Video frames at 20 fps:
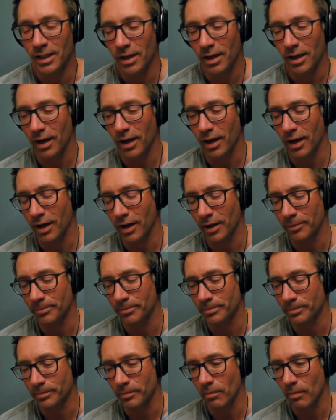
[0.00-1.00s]

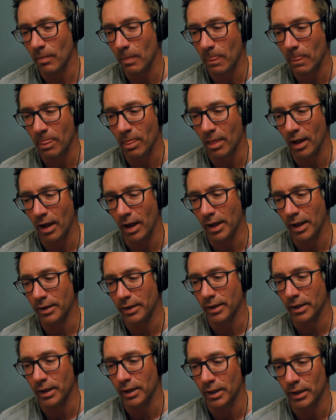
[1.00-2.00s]
And
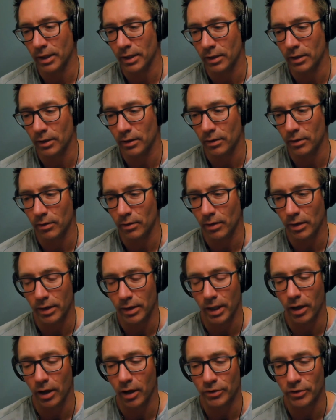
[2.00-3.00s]
then
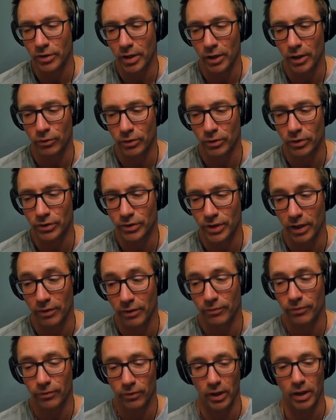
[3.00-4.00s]
I also had a real
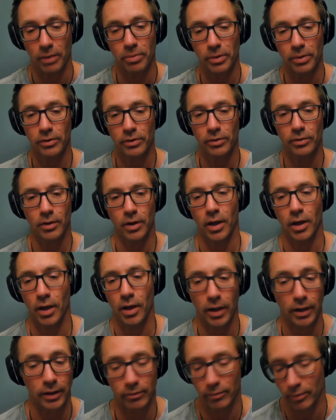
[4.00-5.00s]
estate flip. The